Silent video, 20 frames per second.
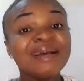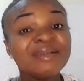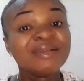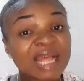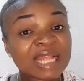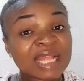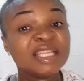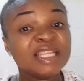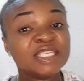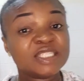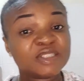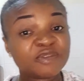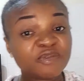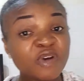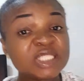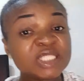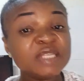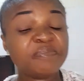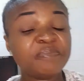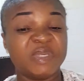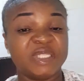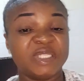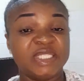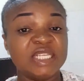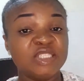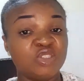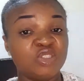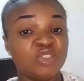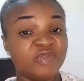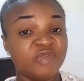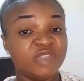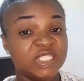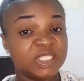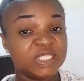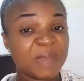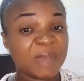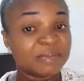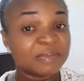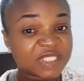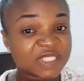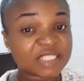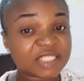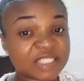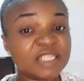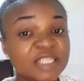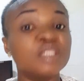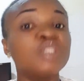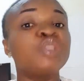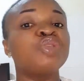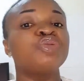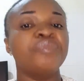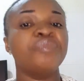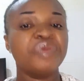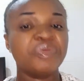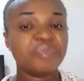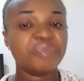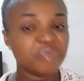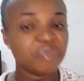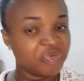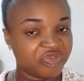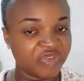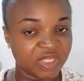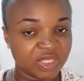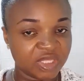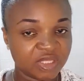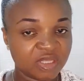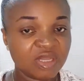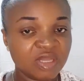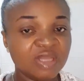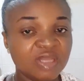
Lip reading: At least 40% of the sperm seen should be moving.